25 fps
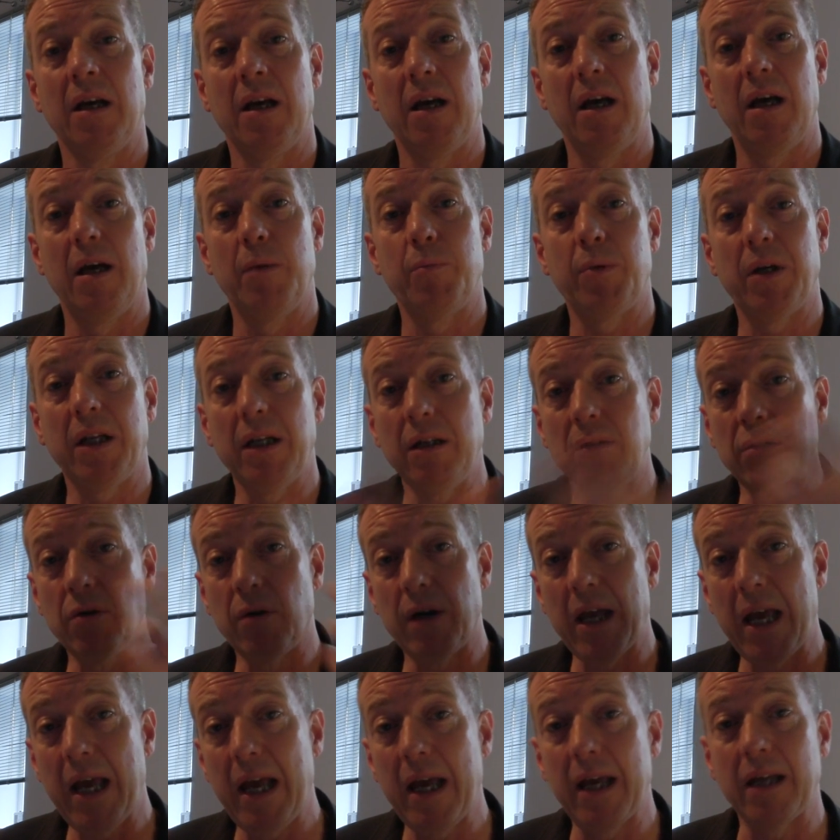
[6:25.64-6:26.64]
But in
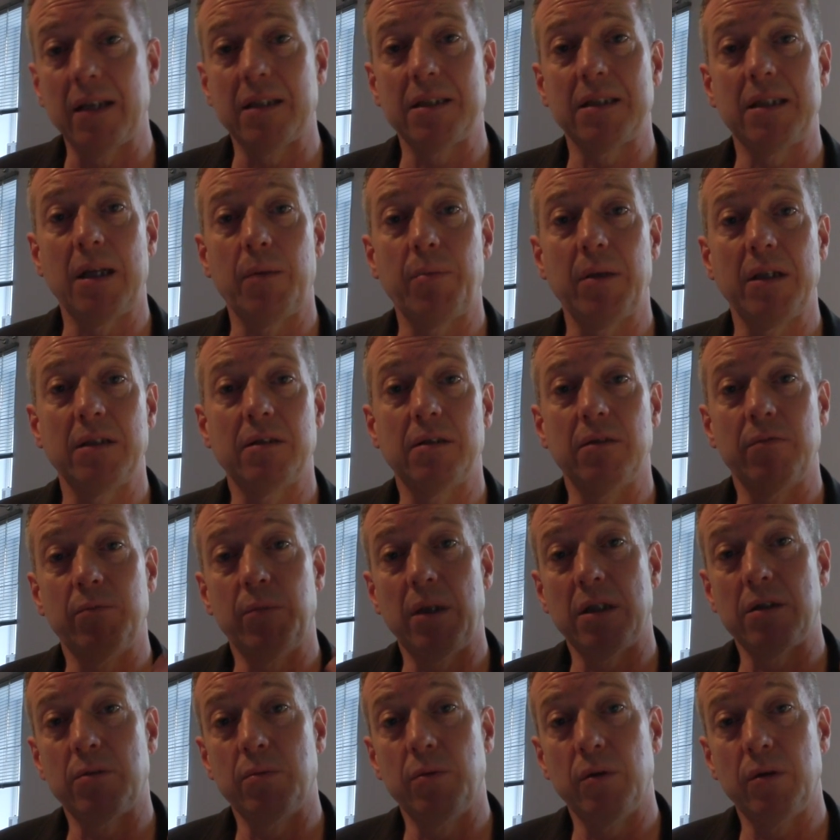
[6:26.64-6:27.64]
your head, stepping to a
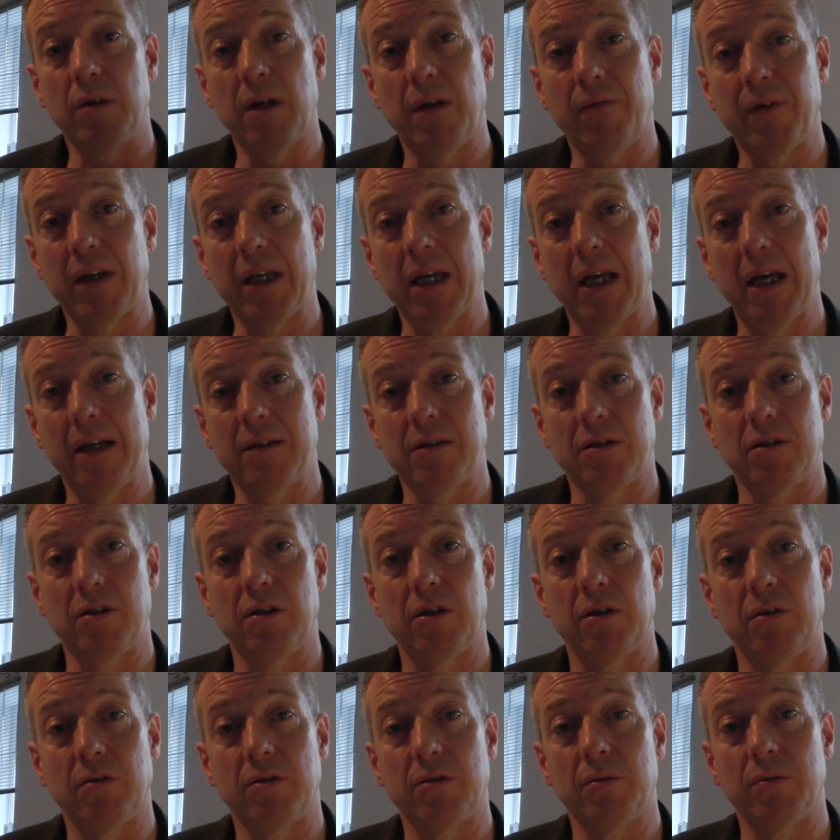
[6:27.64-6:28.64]
much more loving
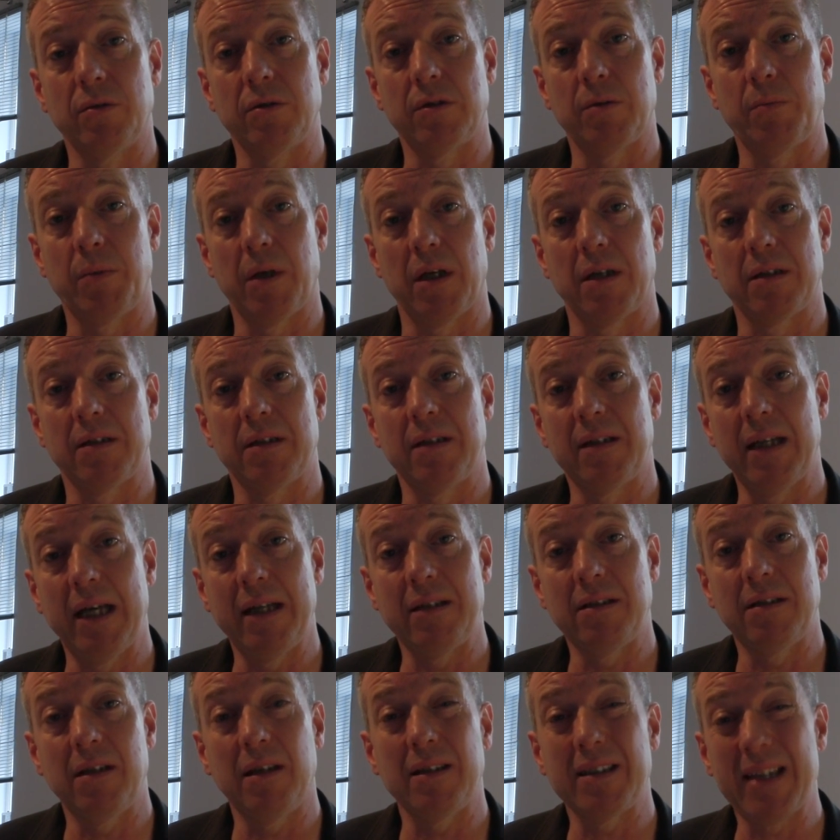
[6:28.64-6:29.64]
attitude towards a person,
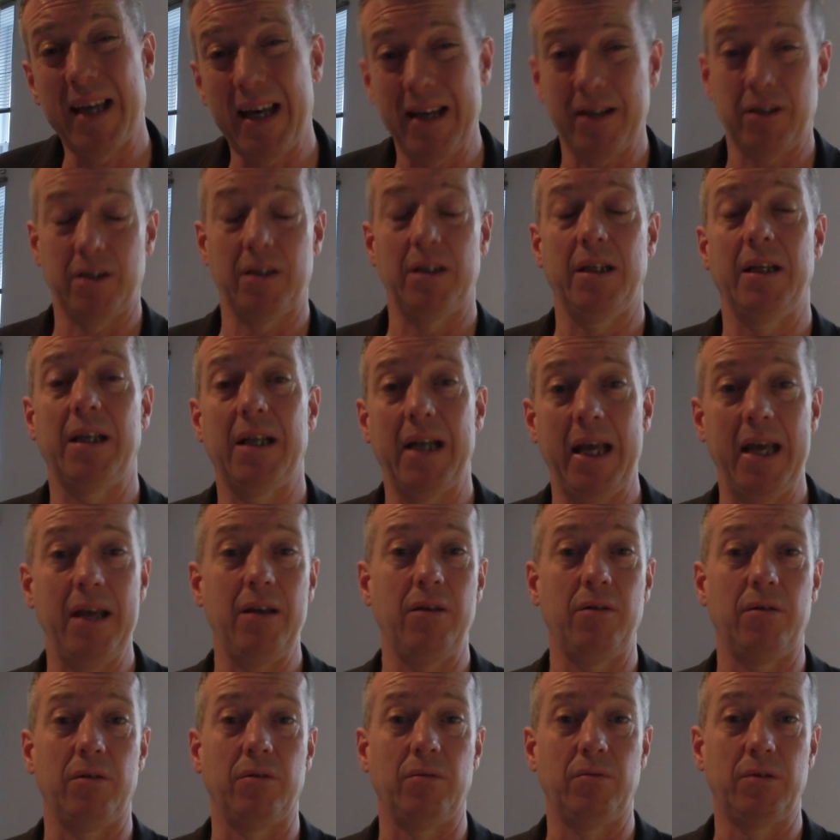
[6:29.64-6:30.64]
that does actually allow
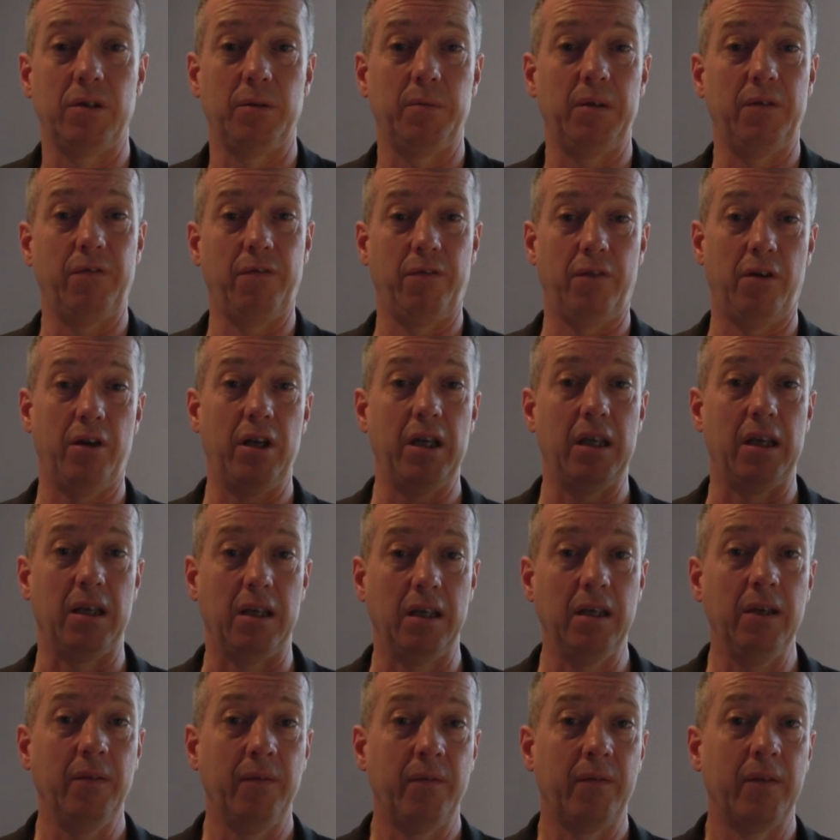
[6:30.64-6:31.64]
you to be
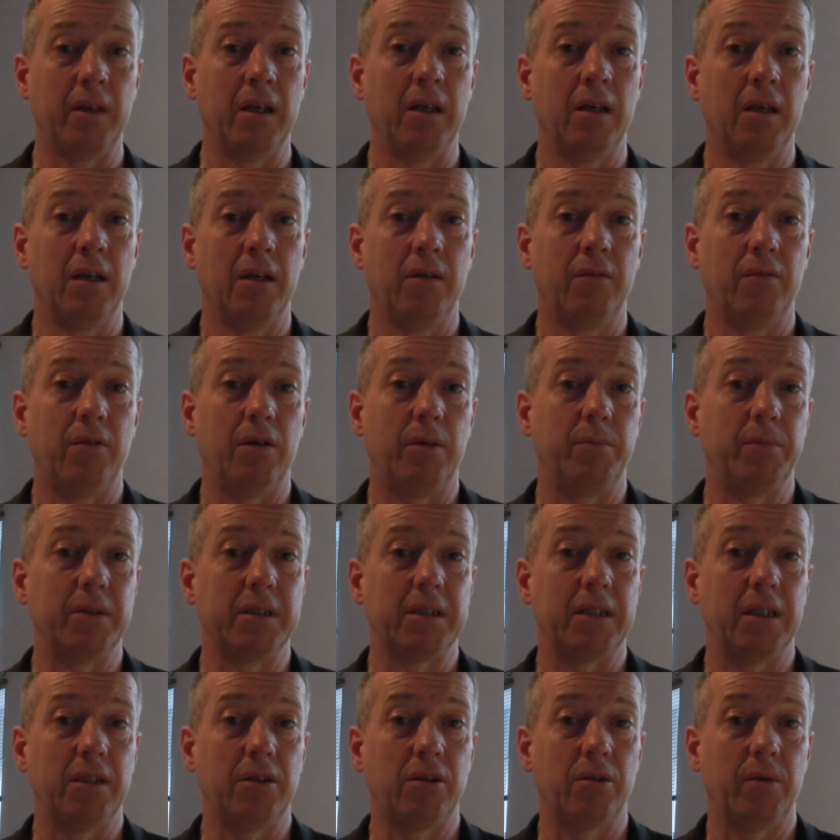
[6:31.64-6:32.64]
free from the
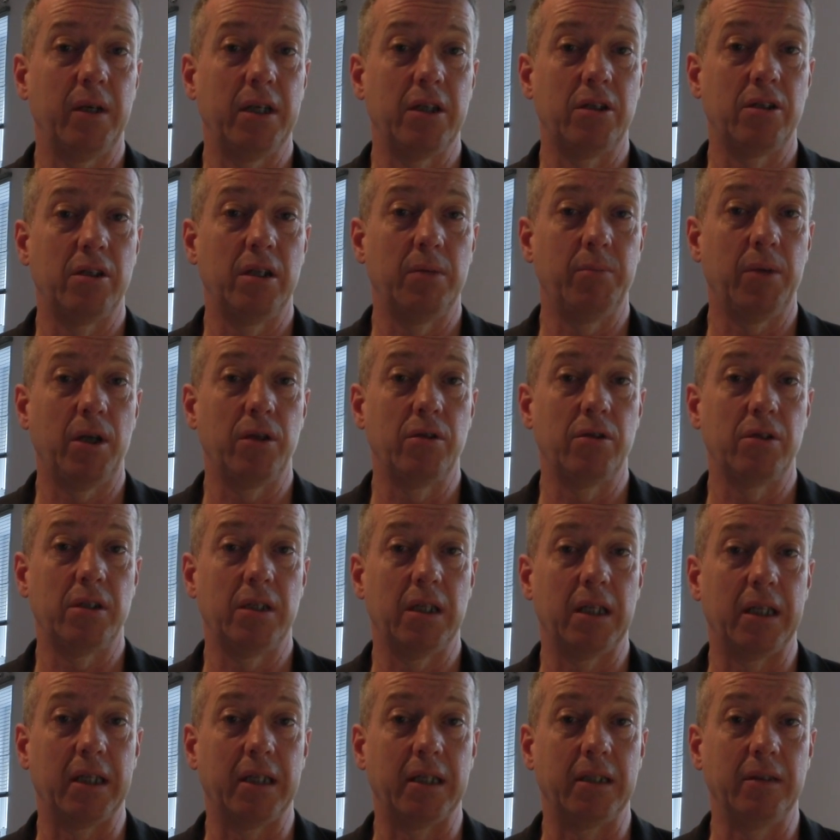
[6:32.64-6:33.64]
situation
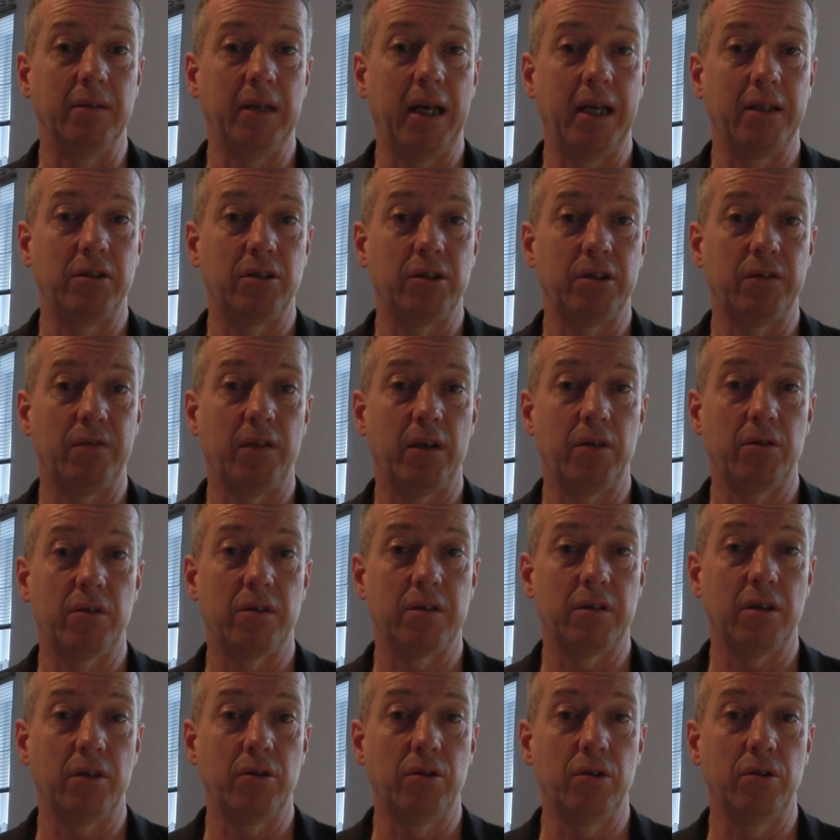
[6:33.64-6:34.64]
emotionally and just
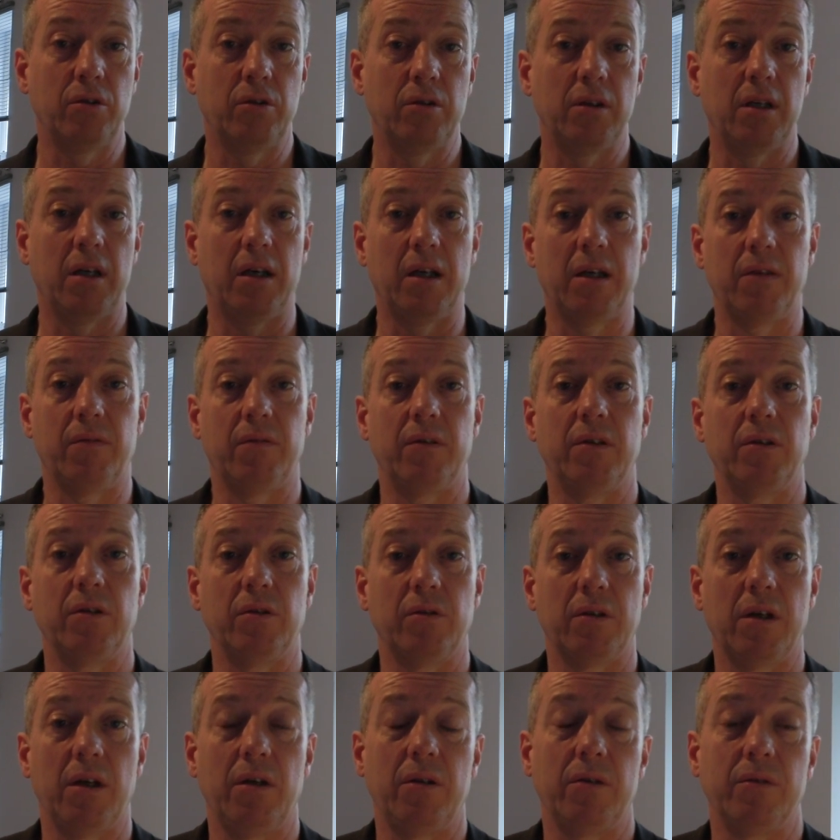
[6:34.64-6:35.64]
focus on your life and
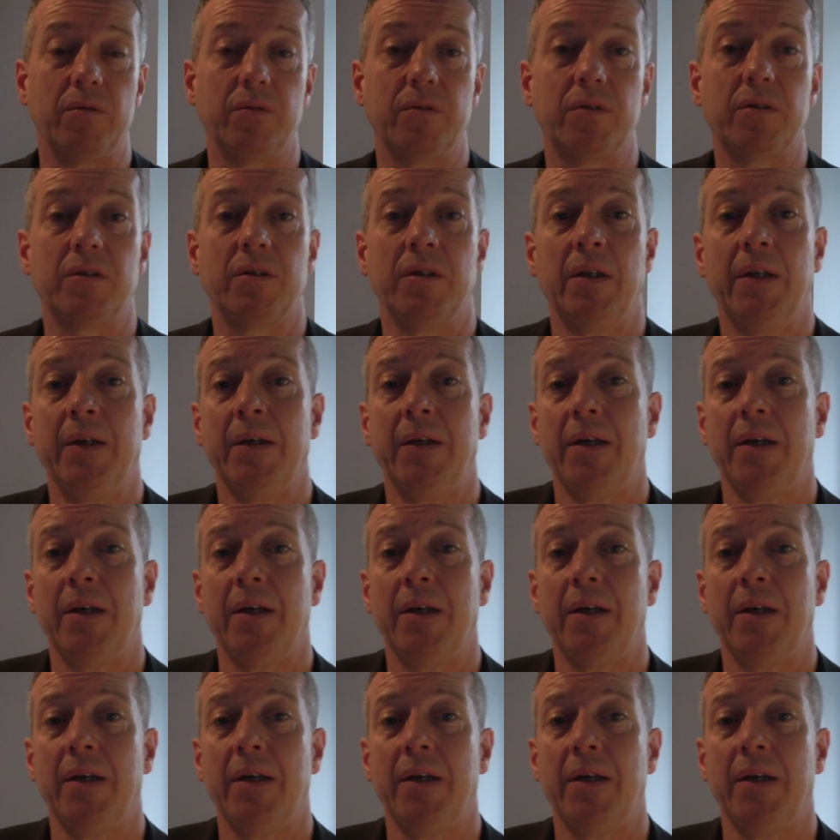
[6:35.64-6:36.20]
your goals.